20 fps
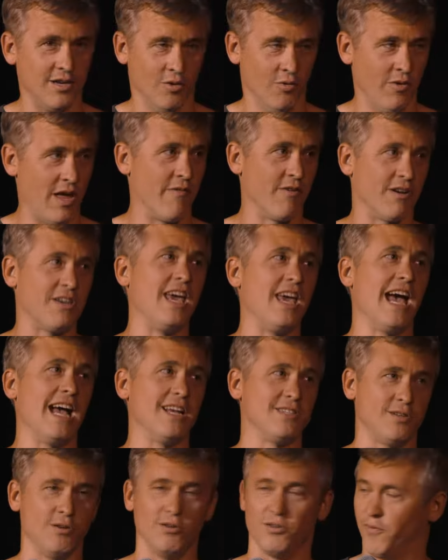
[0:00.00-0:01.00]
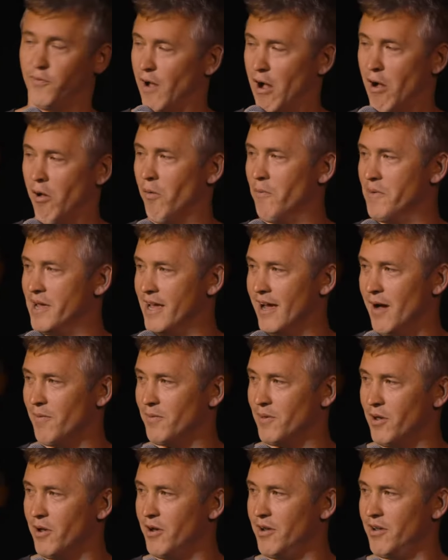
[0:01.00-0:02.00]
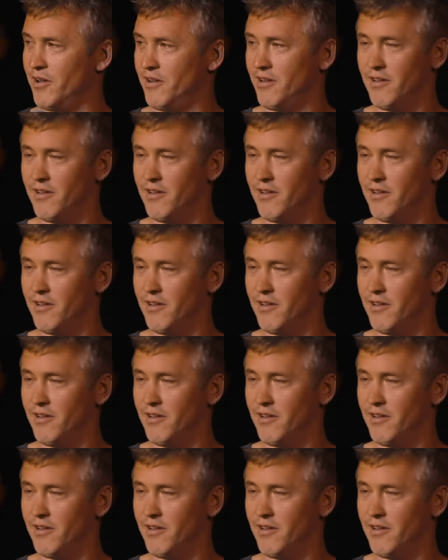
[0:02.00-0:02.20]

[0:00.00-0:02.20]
You'll never guess who's following me up, dude.